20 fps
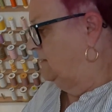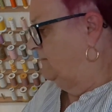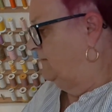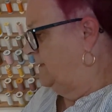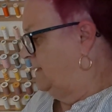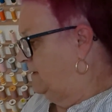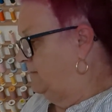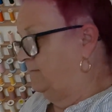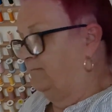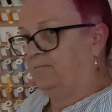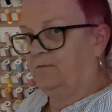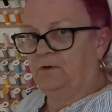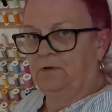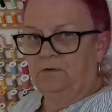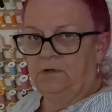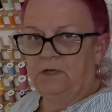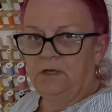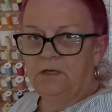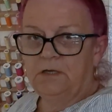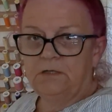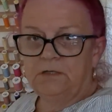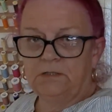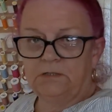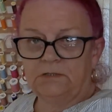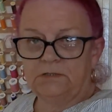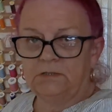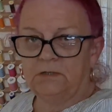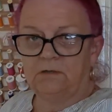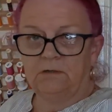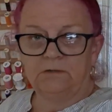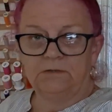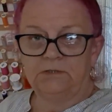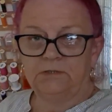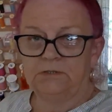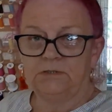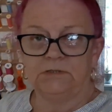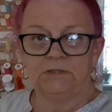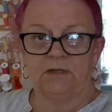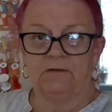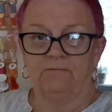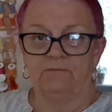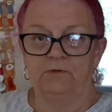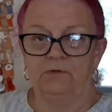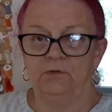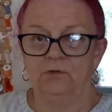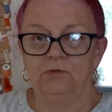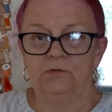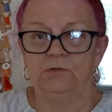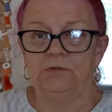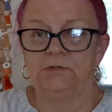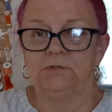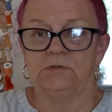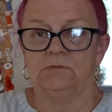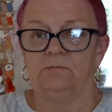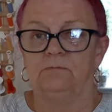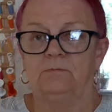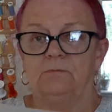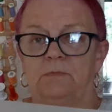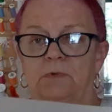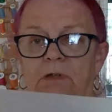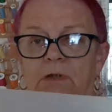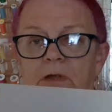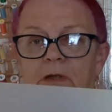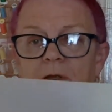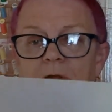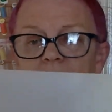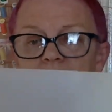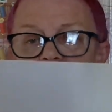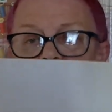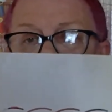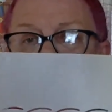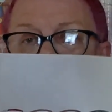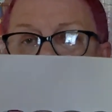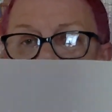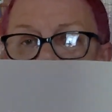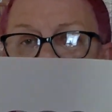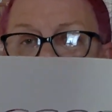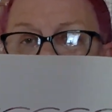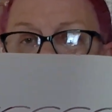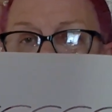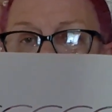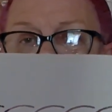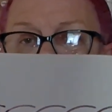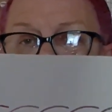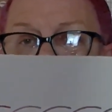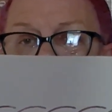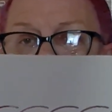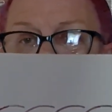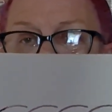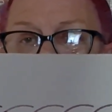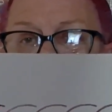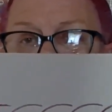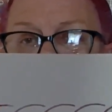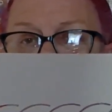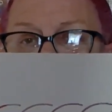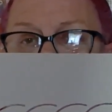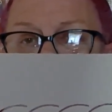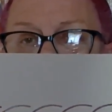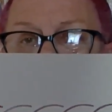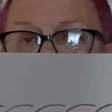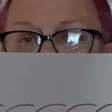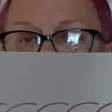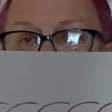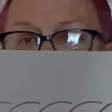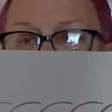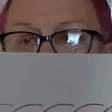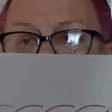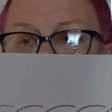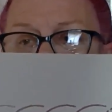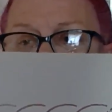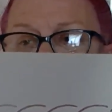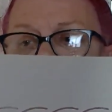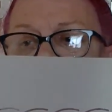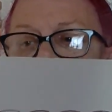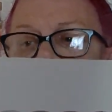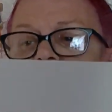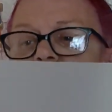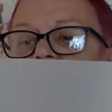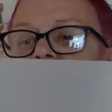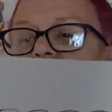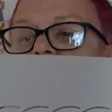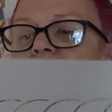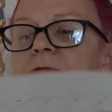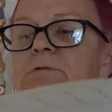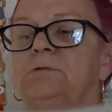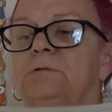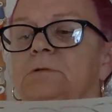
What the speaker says: I've had for years and I just haven't used them because I haven't had the confidence.